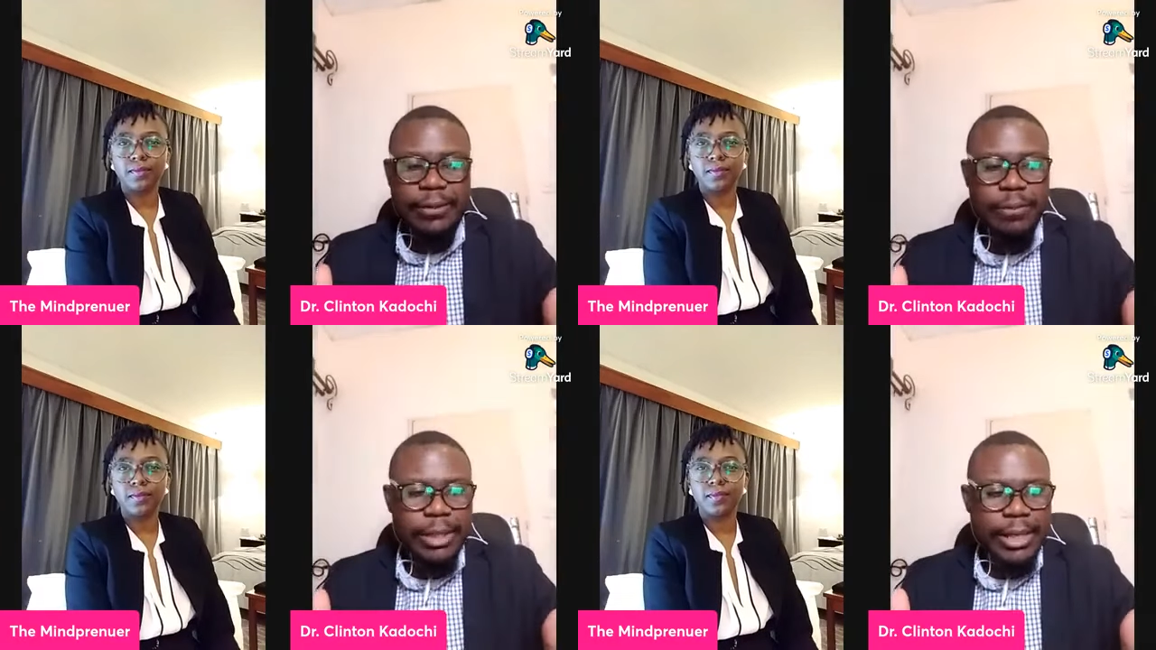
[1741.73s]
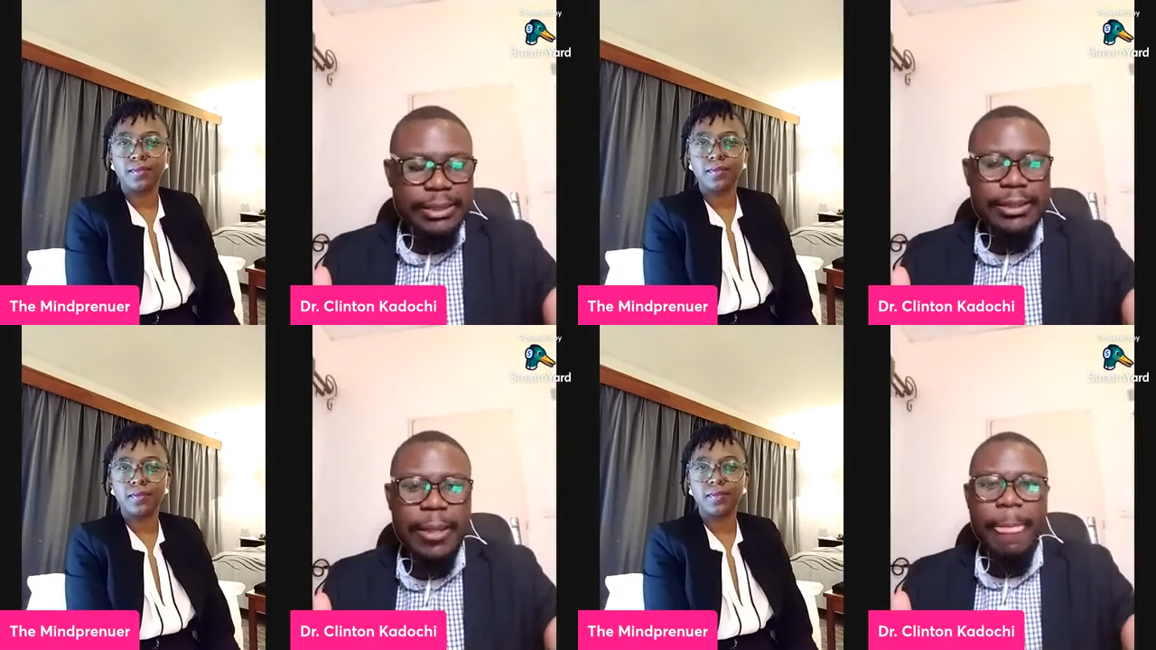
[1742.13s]
Speaker 1: Yes.
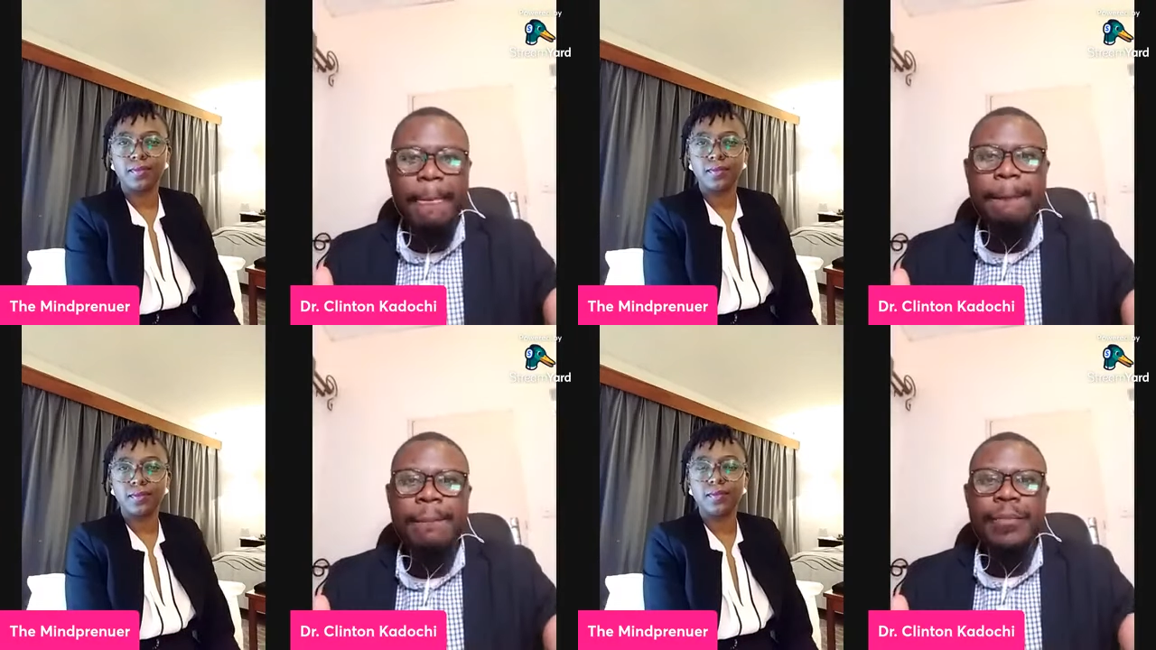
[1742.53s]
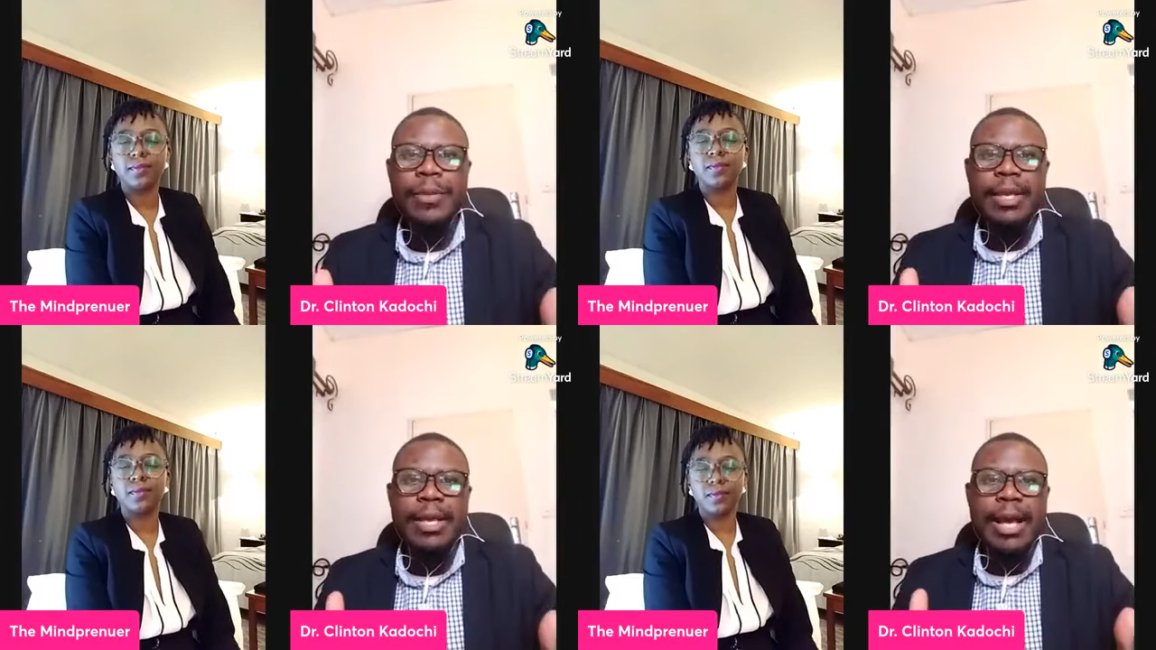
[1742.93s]

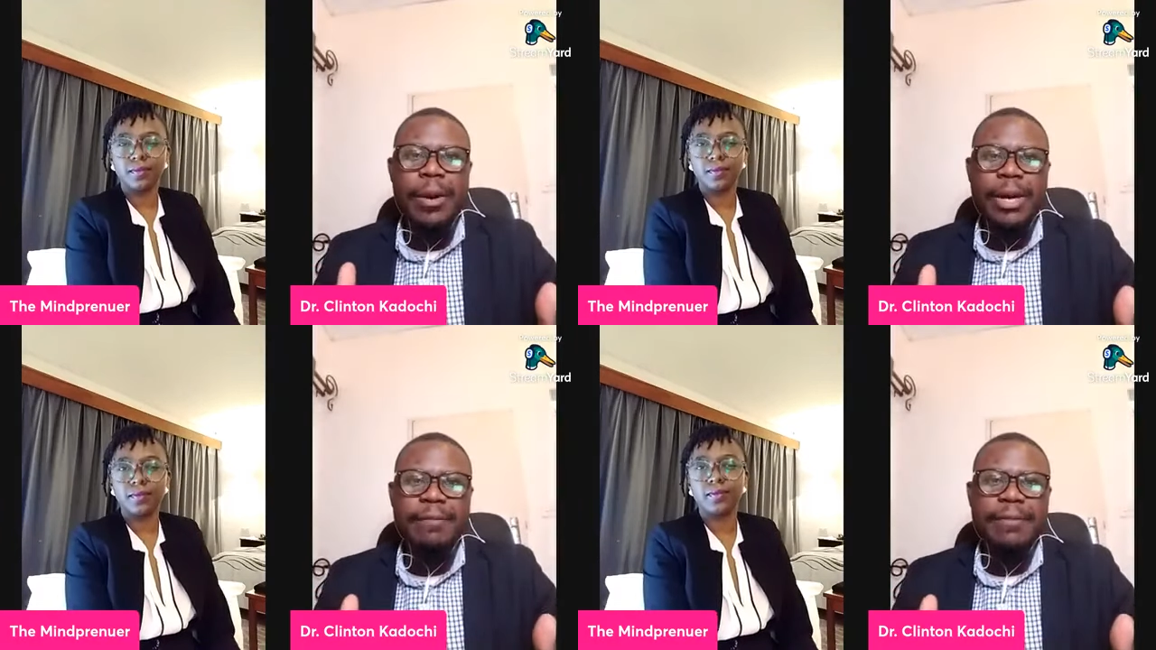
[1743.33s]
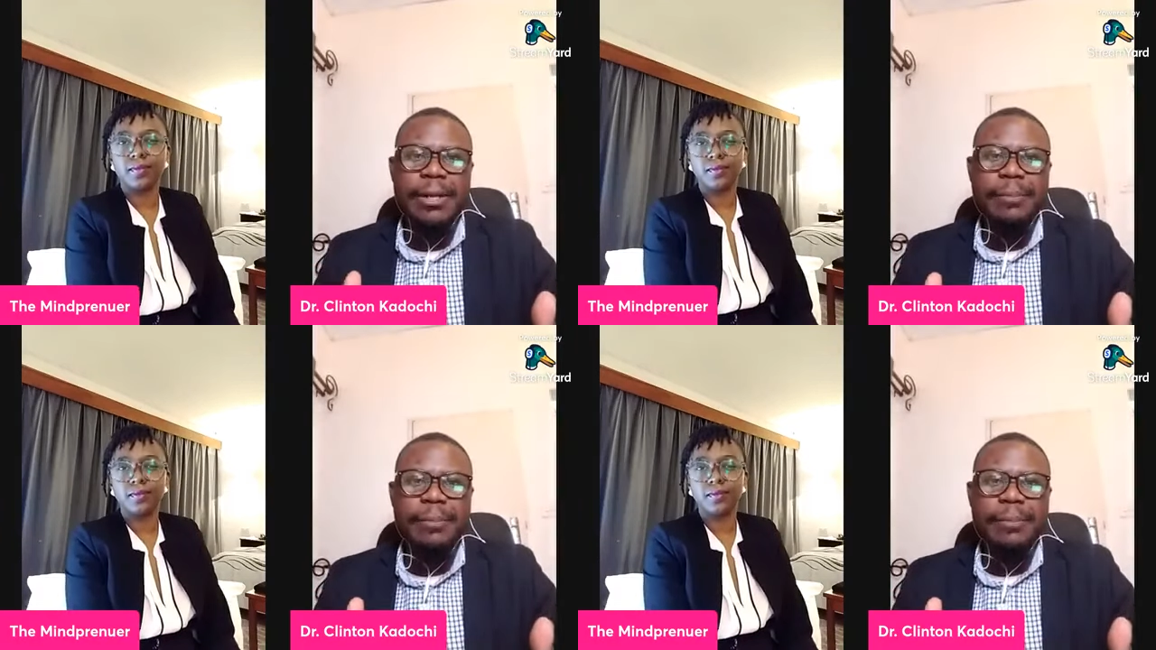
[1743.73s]
However, mm-hmm